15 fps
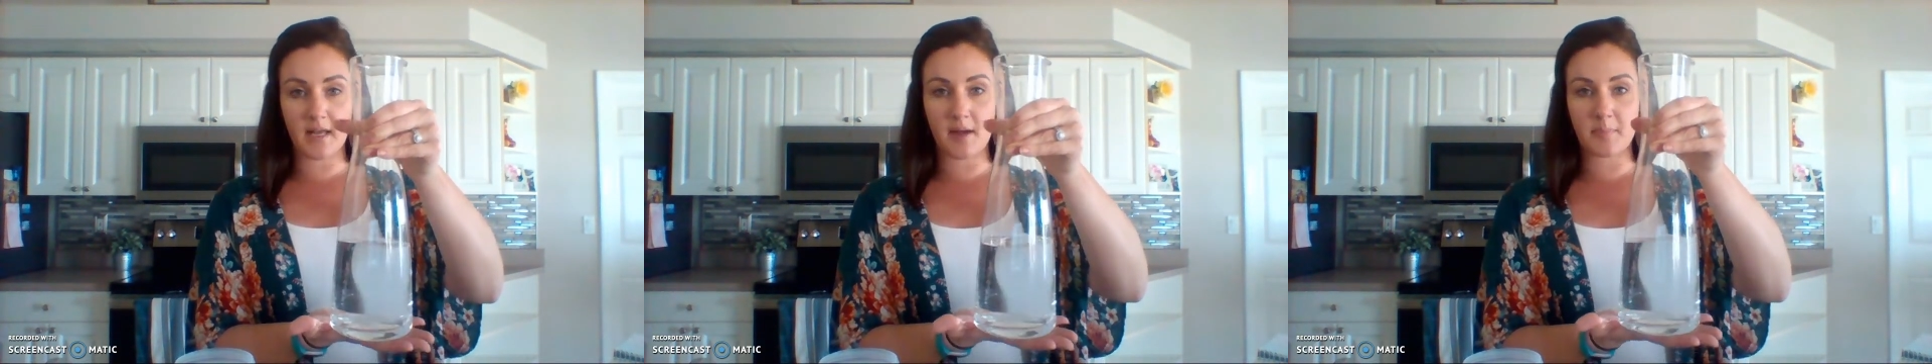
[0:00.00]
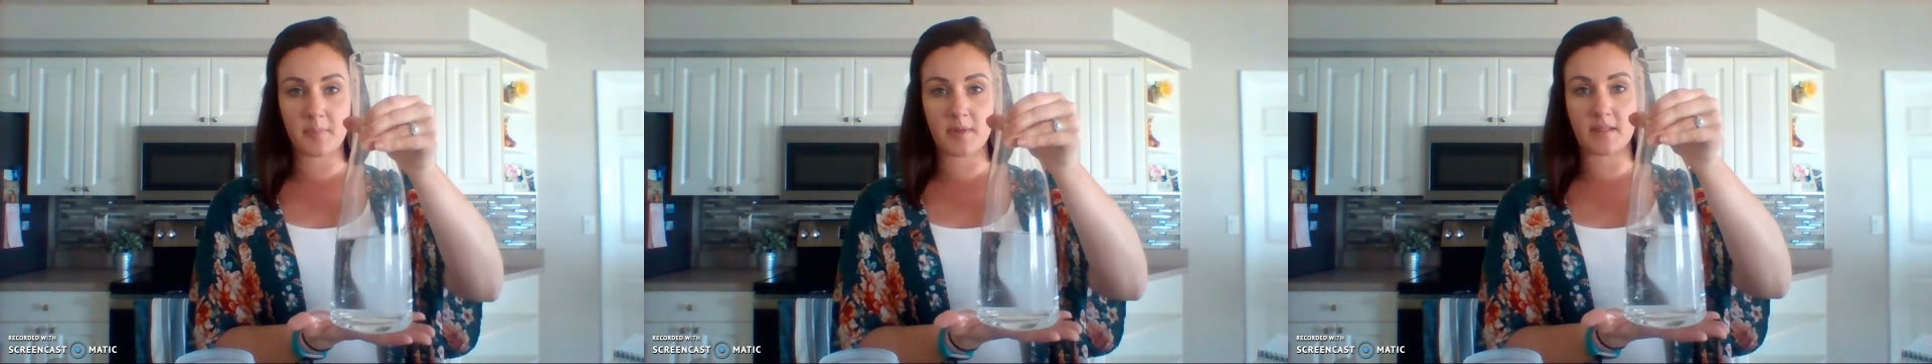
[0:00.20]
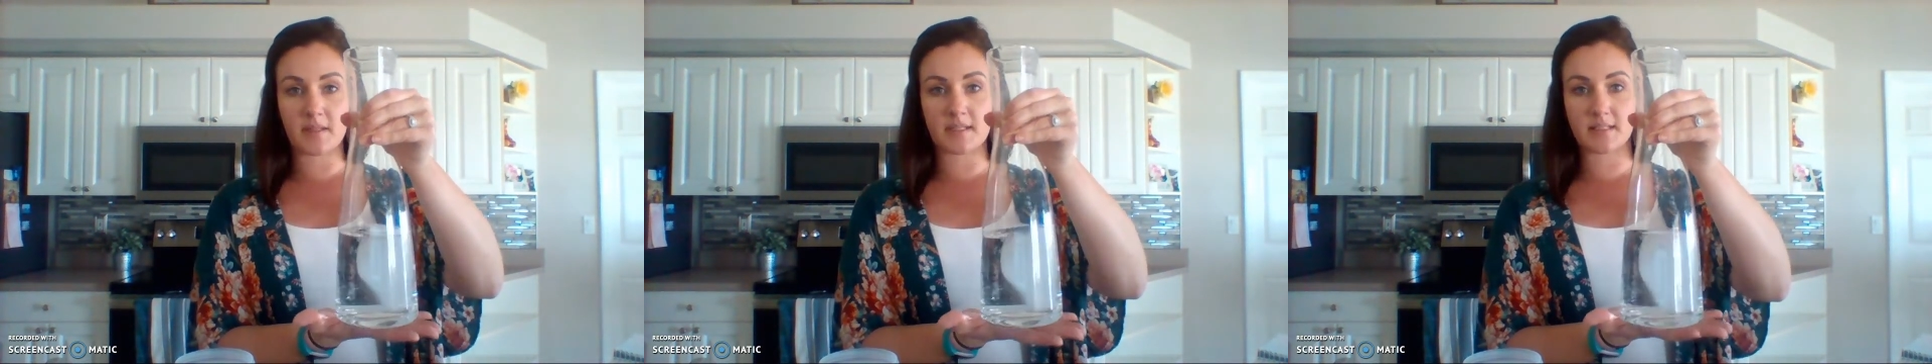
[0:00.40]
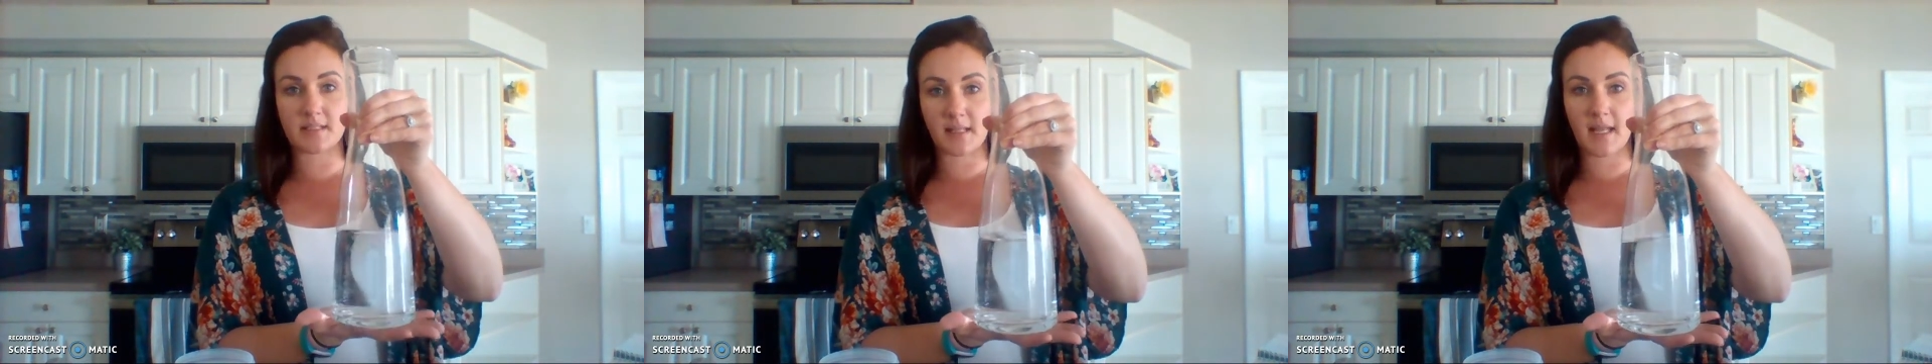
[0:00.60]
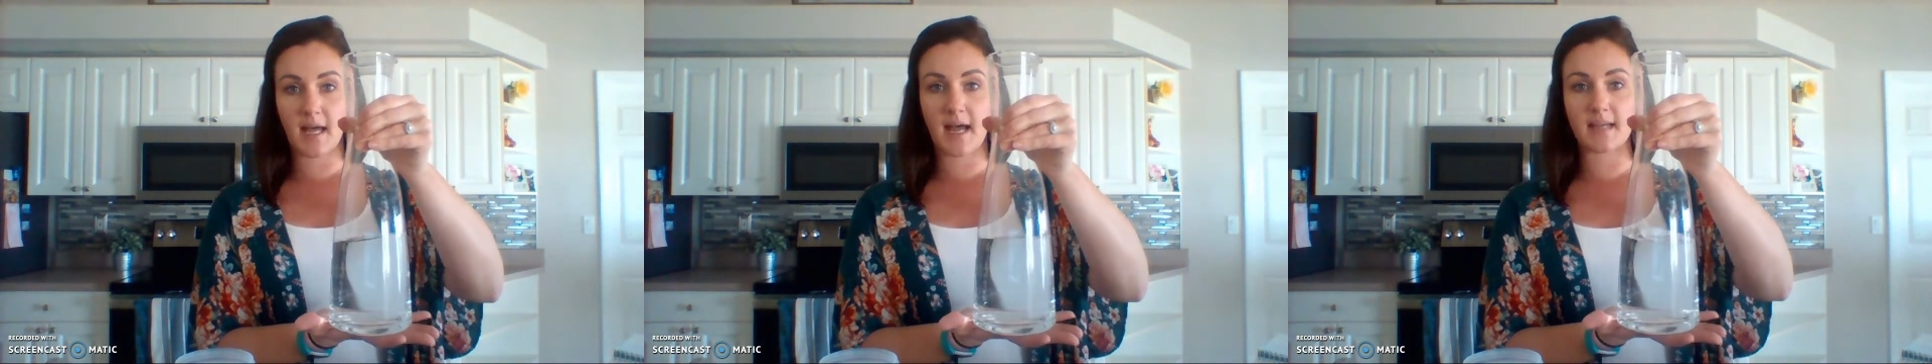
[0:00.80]
up this
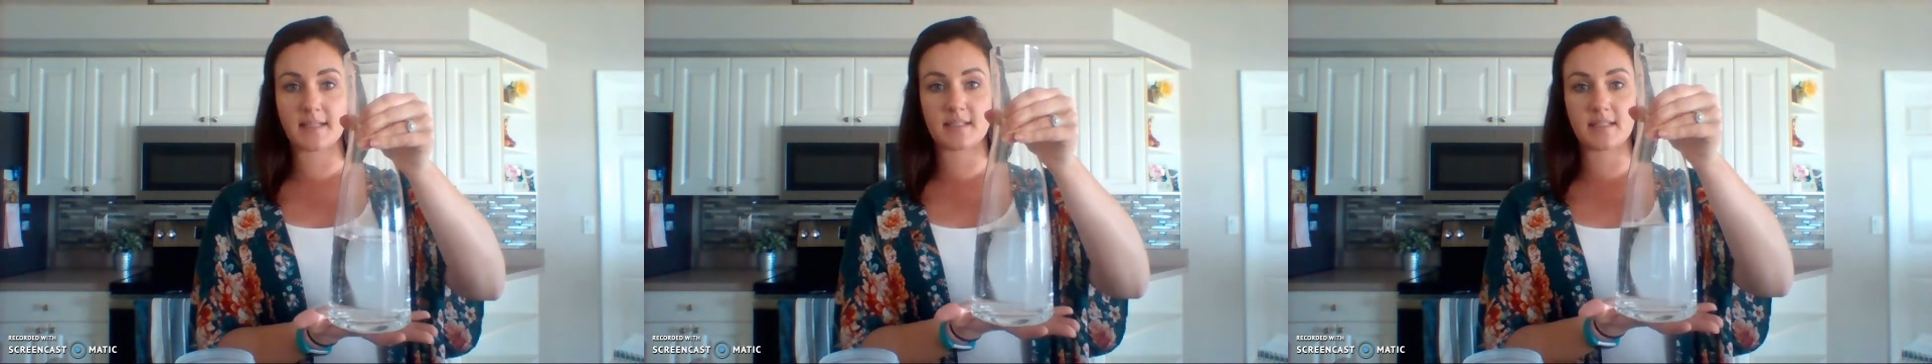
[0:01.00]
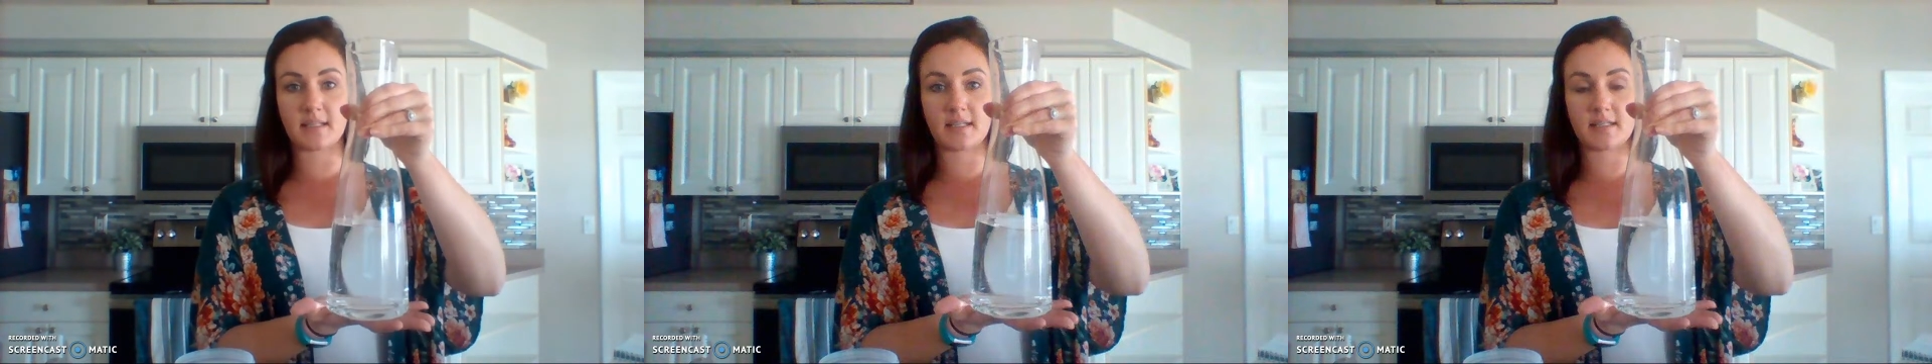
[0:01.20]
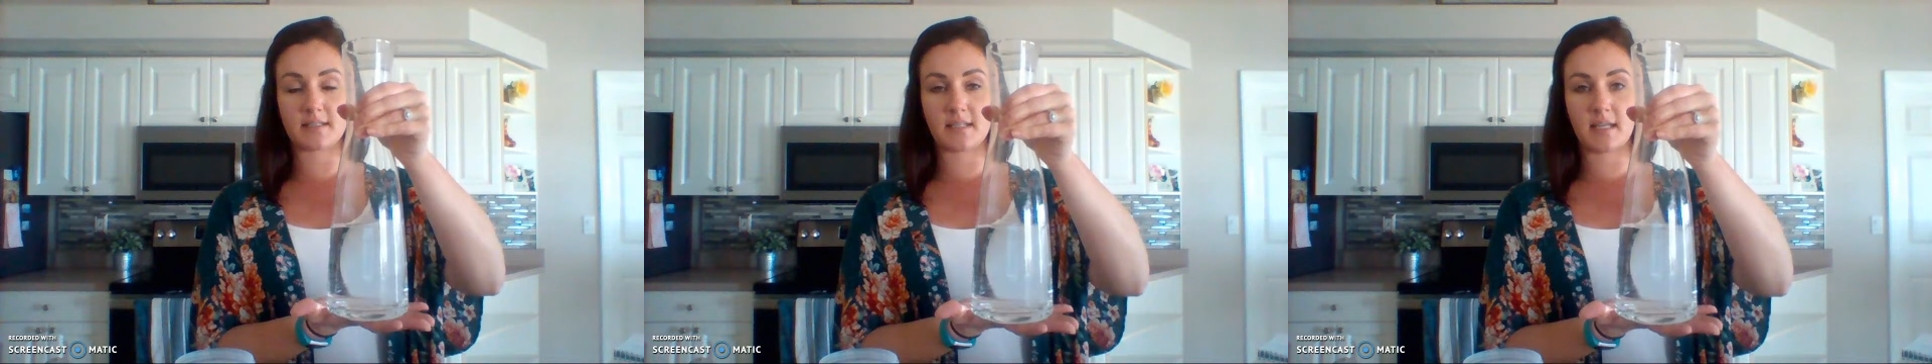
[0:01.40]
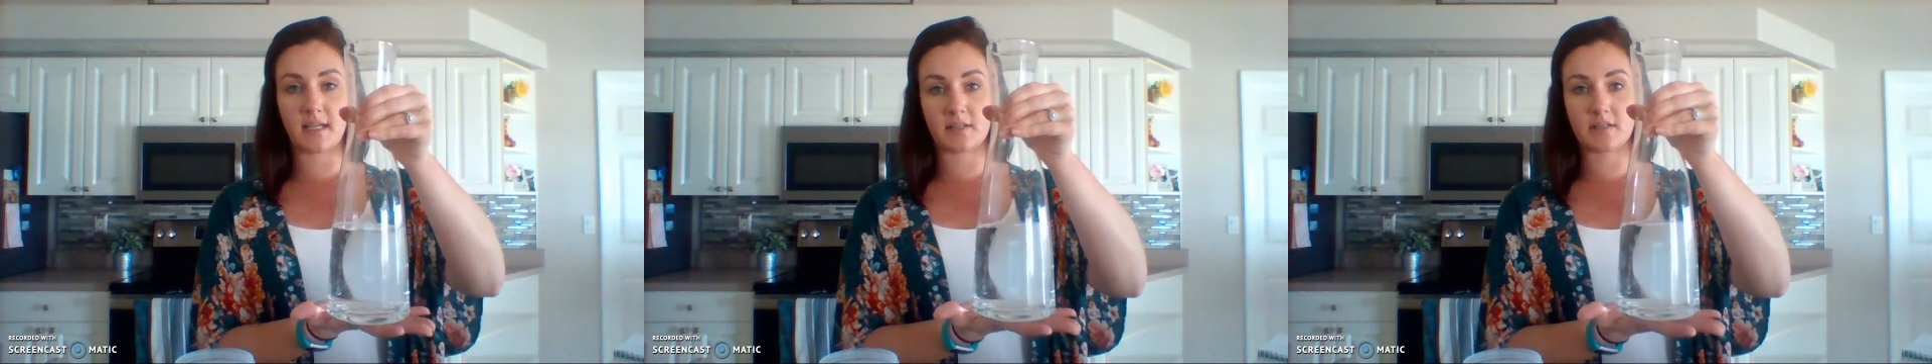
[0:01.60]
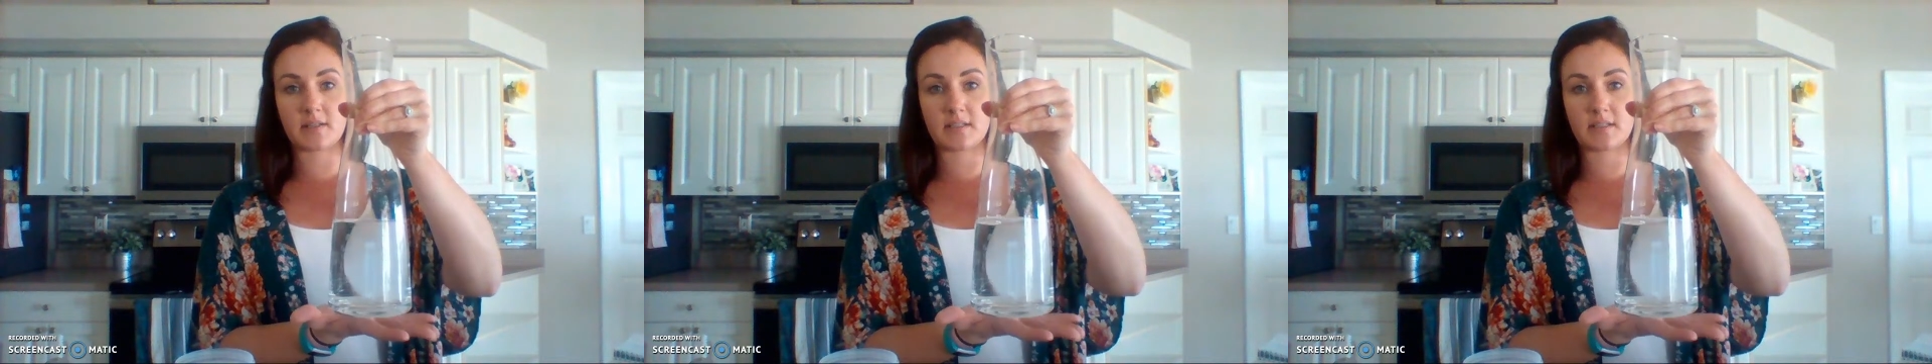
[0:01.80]
glass container,